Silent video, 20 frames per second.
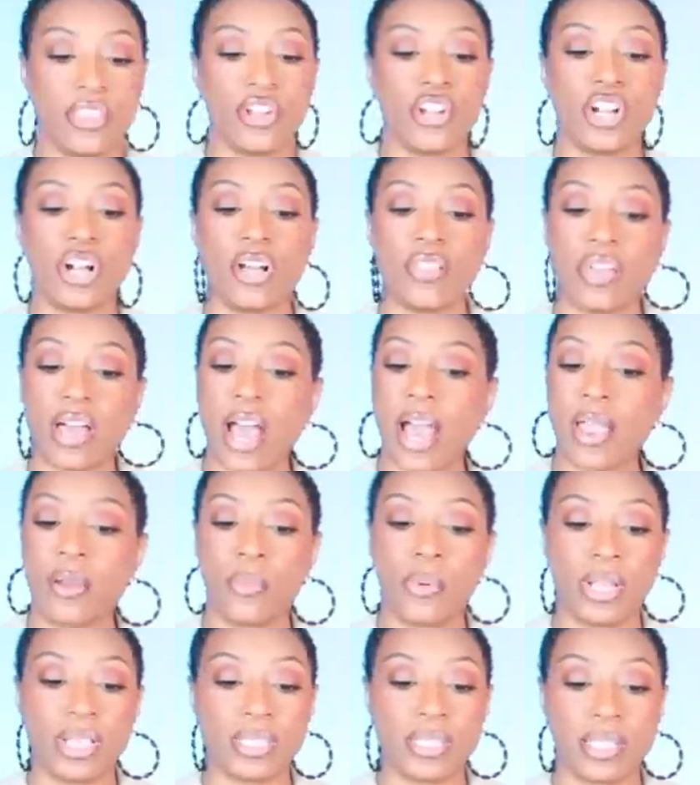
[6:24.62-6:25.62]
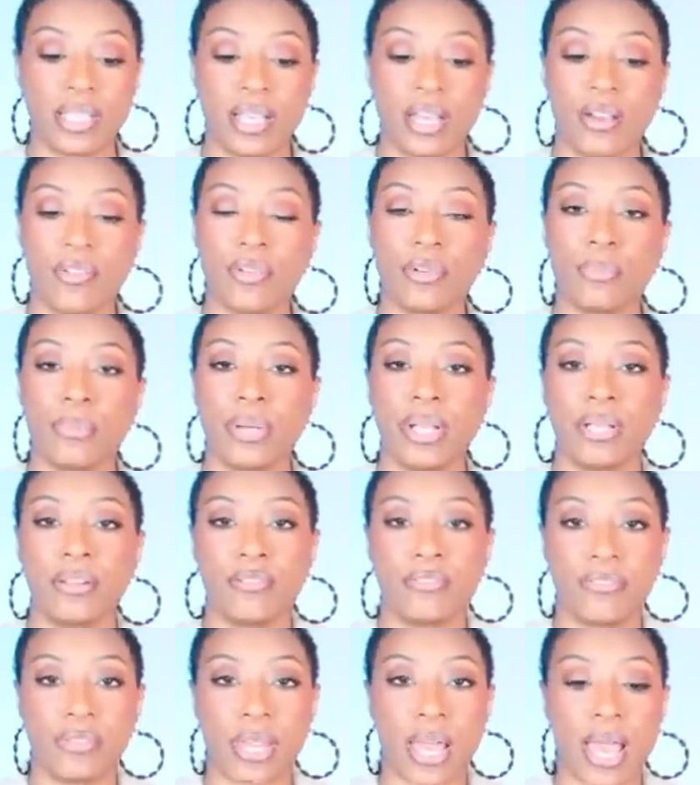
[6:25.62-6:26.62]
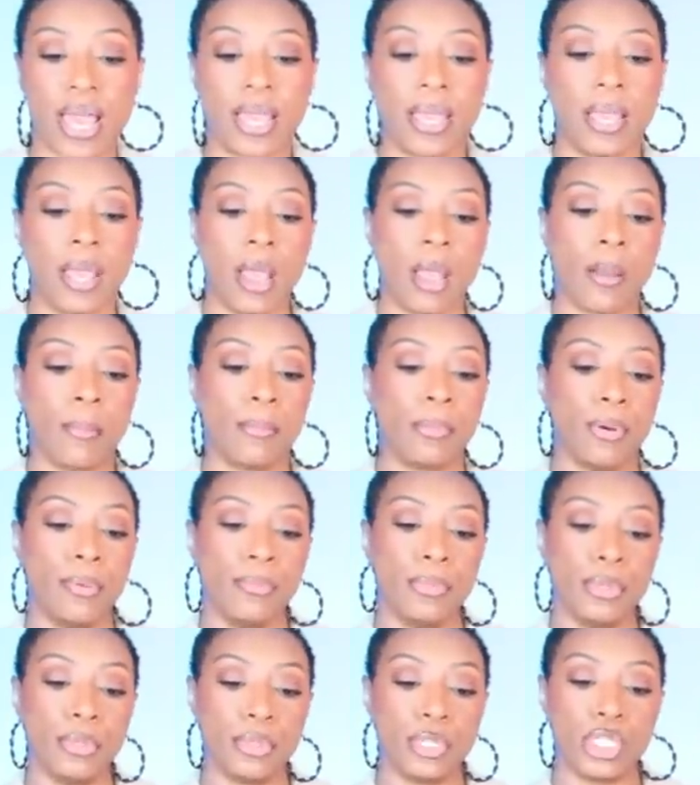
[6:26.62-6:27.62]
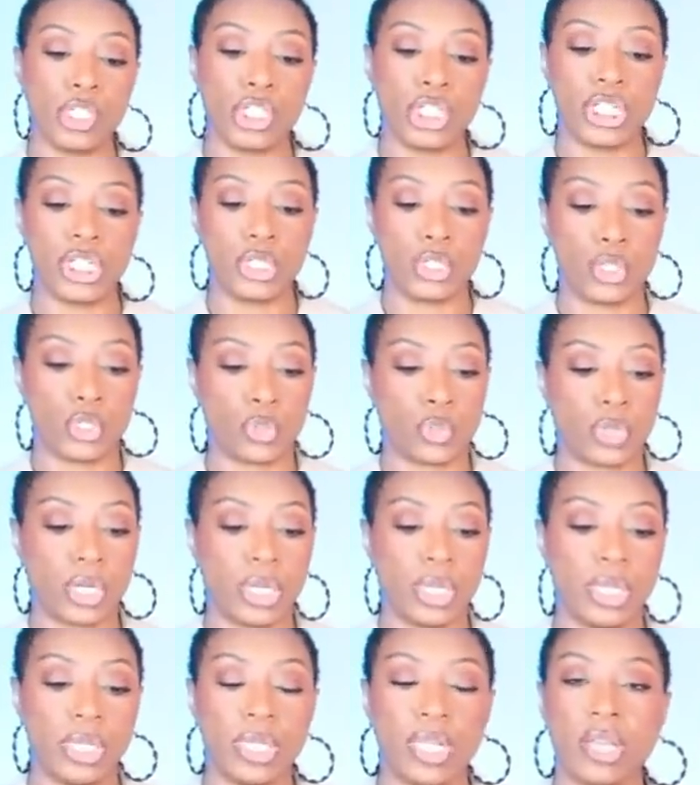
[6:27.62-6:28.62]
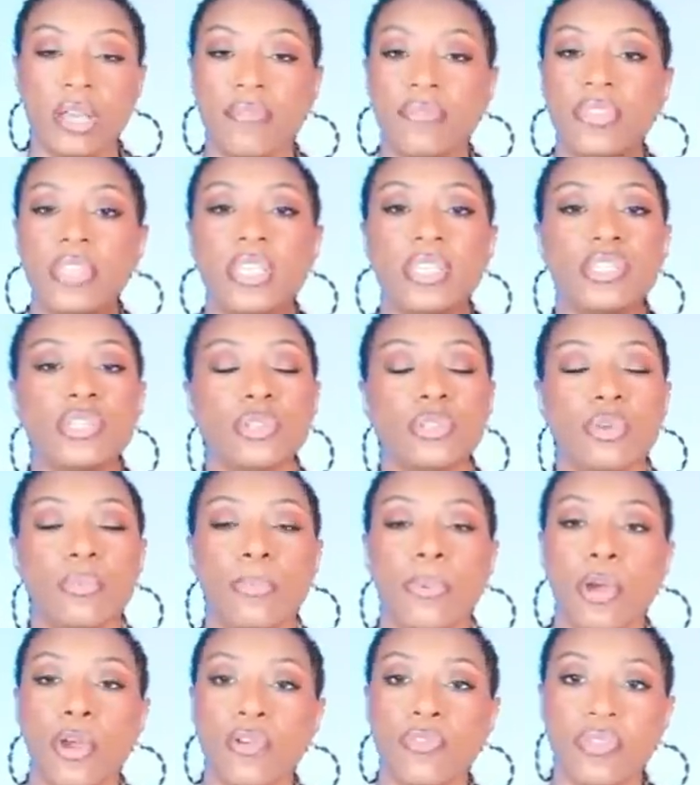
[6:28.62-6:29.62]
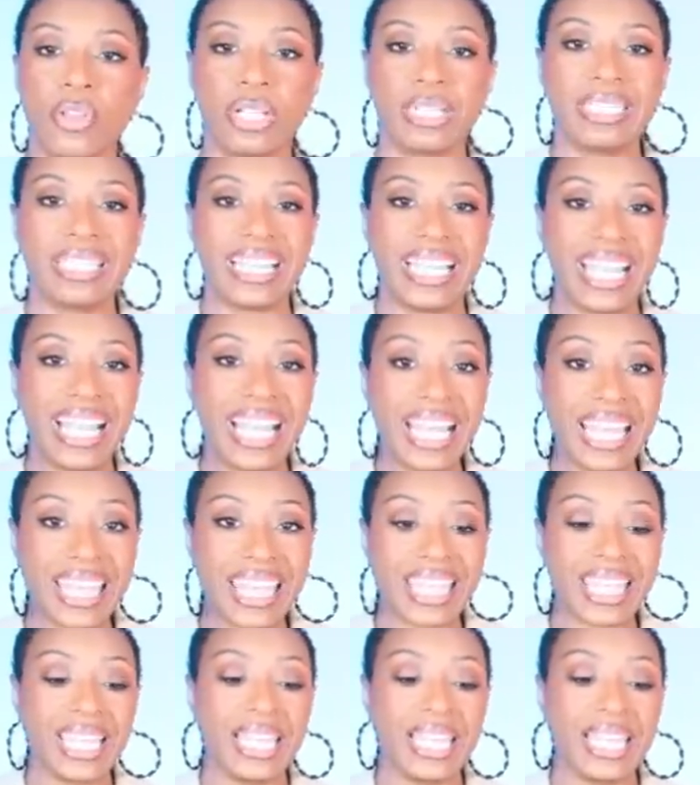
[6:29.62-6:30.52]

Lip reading: They're called the high-waisted covered button fly Bermuda jean short. Love these, they're the perfect length.